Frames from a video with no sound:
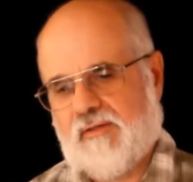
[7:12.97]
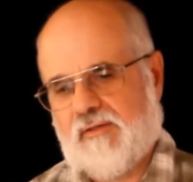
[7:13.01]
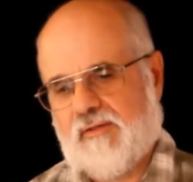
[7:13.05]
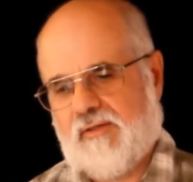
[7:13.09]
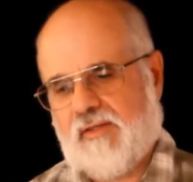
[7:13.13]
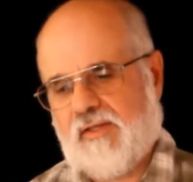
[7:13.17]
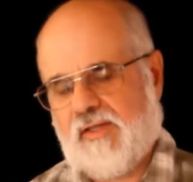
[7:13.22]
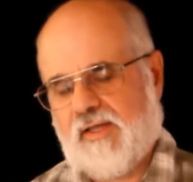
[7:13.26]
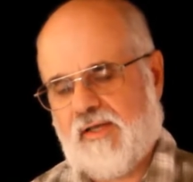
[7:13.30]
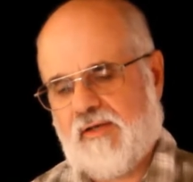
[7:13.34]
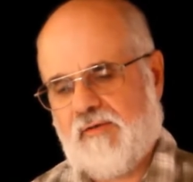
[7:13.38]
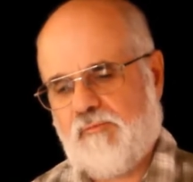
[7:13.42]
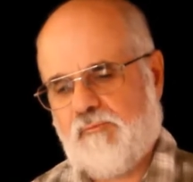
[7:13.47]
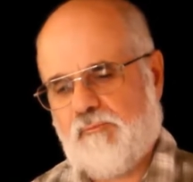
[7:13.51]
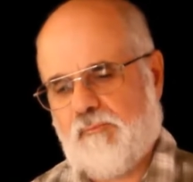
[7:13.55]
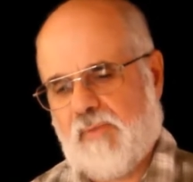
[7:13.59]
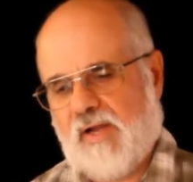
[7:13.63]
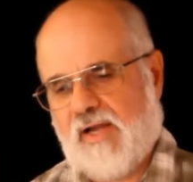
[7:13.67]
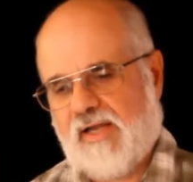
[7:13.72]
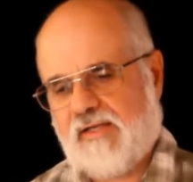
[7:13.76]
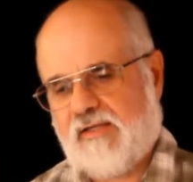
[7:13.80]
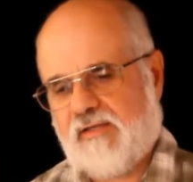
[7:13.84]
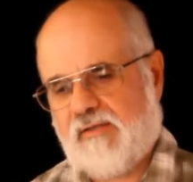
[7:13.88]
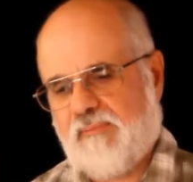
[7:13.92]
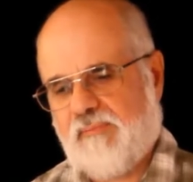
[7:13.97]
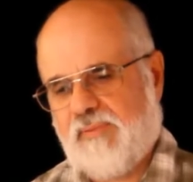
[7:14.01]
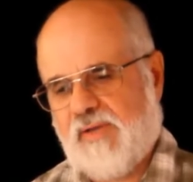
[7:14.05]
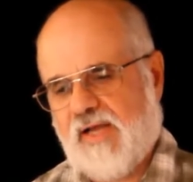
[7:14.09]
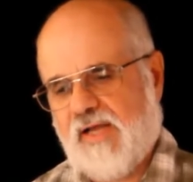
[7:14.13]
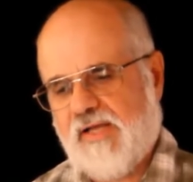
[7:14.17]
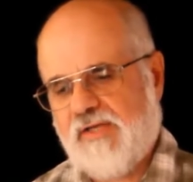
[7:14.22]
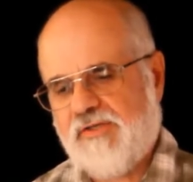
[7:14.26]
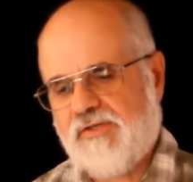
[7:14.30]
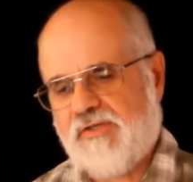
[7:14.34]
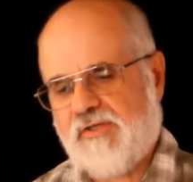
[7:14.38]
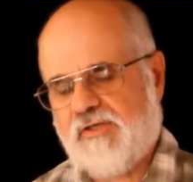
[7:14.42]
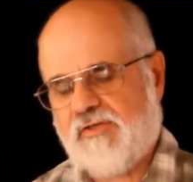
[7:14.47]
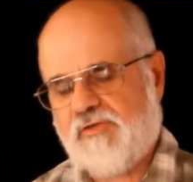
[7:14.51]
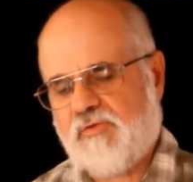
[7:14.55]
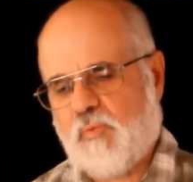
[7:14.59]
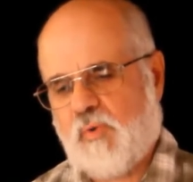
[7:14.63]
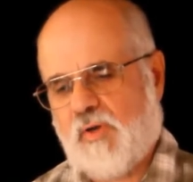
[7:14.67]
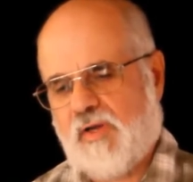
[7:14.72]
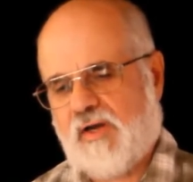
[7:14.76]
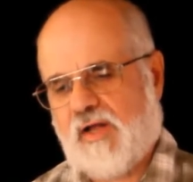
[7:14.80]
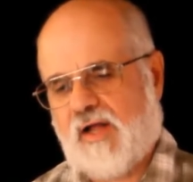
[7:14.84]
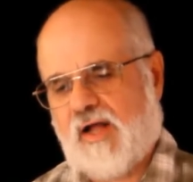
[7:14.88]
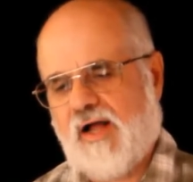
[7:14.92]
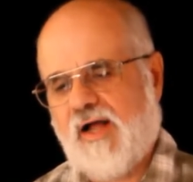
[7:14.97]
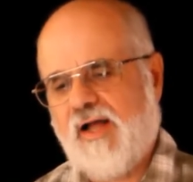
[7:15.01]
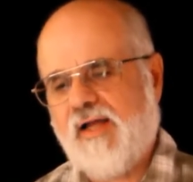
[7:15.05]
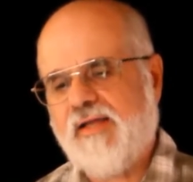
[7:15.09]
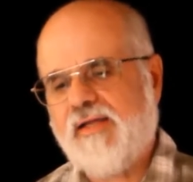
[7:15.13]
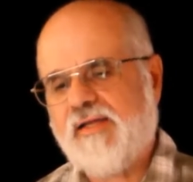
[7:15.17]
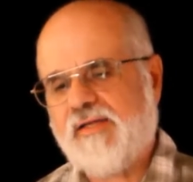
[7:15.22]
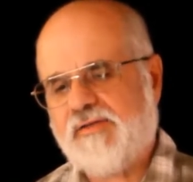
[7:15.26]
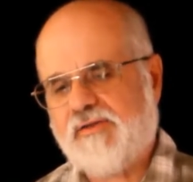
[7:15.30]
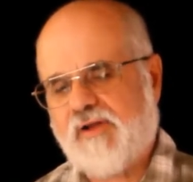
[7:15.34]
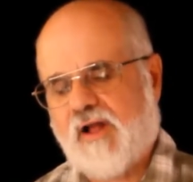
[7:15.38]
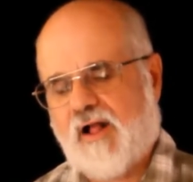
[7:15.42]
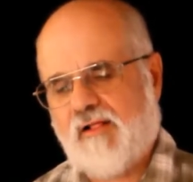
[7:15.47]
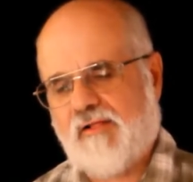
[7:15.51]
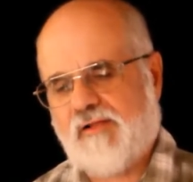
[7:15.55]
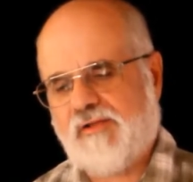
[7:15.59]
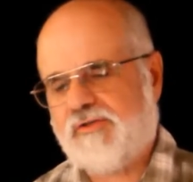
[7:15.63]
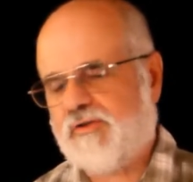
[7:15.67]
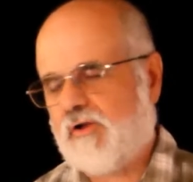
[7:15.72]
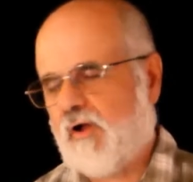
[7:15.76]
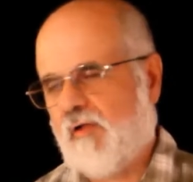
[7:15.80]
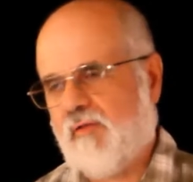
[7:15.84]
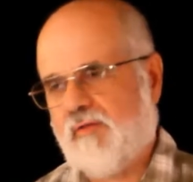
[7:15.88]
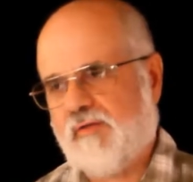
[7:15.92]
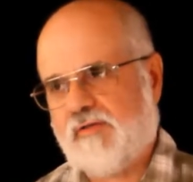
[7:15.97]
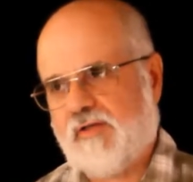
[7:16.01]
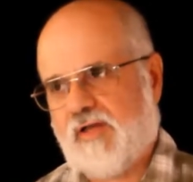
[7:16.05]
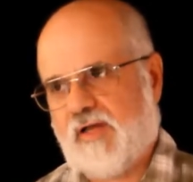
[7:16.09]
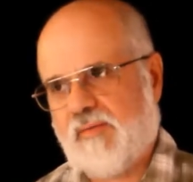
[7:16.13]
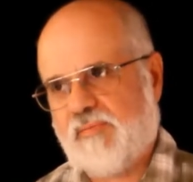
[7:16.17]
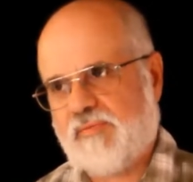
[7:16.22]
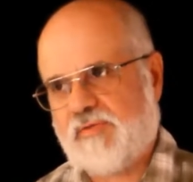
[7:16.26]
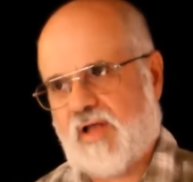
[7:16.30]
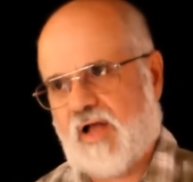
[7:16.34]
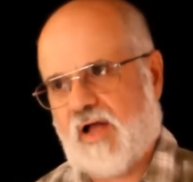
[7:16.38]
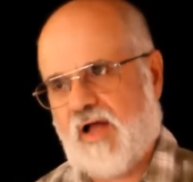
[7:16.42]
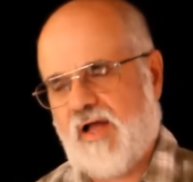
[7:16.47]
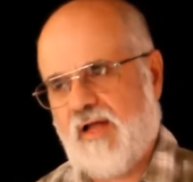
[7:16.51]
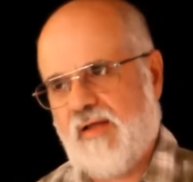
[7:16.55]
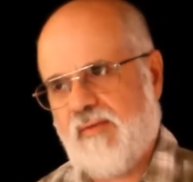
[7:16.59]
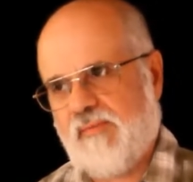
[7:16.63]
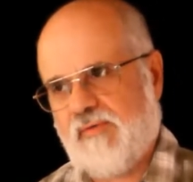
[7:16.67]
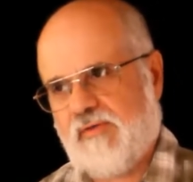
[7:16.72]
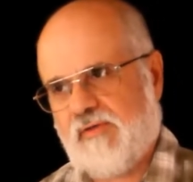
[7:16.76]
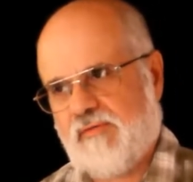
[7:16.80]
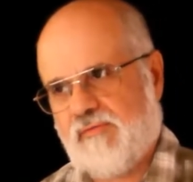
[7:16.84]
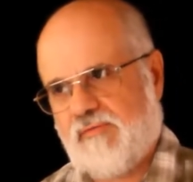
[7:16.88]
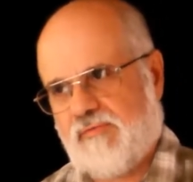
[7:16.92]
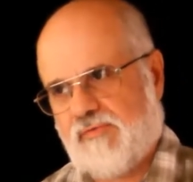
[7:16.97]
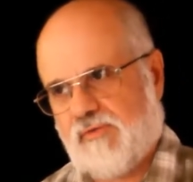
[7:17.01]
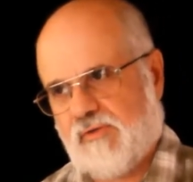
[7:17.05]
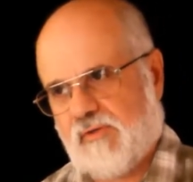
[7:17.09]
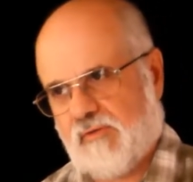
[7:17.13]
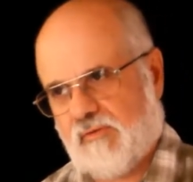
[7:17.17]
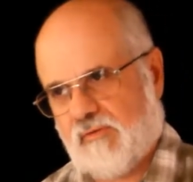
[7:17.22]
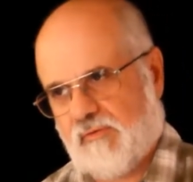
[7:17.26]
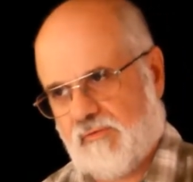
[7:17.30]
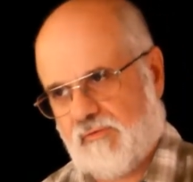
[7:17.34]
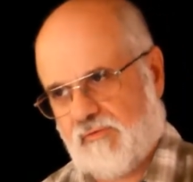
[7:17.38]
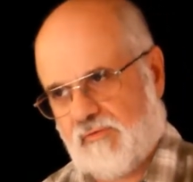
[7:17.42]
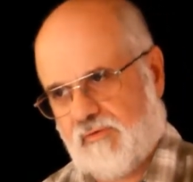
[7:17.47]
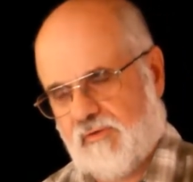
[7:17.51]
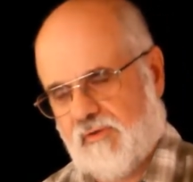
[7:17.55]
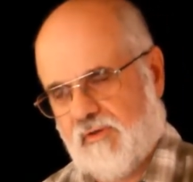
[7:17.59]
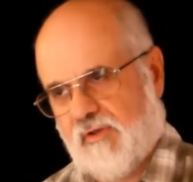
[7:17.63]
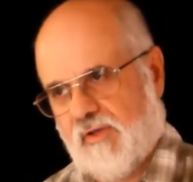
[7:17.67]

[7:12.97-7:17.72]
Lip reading: then my compassion is when I acknowledge all the times I'm confused,